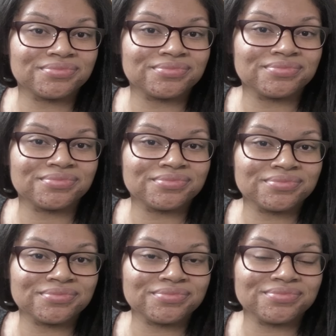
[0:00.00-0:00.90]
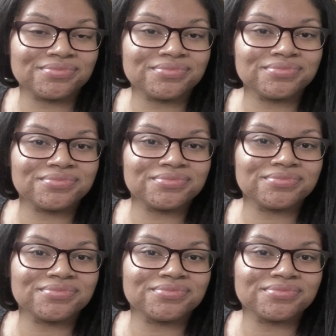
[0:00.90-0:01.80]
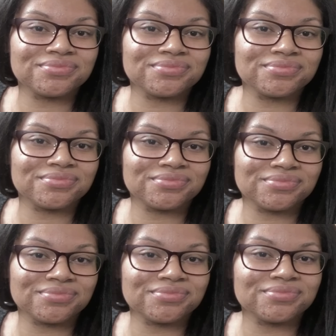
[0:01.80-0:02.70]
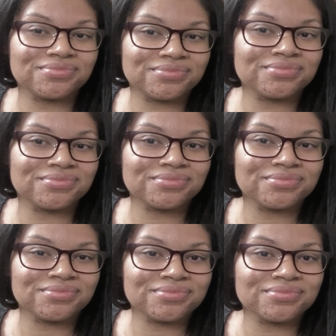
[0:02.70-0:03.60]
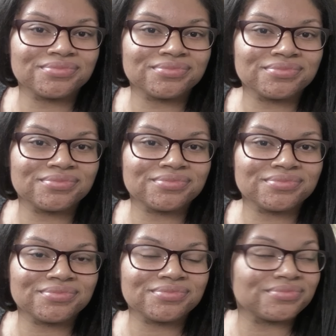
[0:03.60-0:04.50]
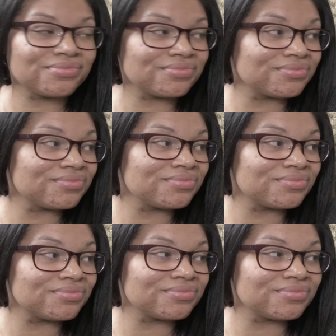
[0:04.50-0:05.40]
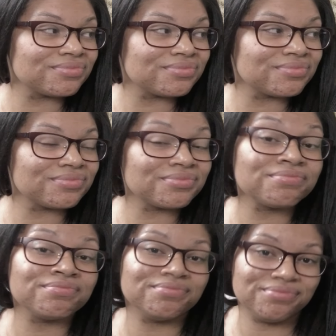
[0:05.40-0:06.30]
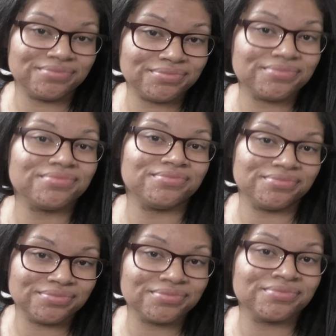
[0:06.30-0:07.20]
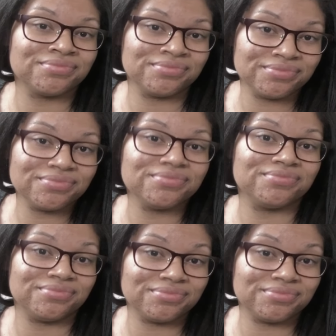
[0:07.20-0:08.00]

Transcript: No words are spoken by the person on screen.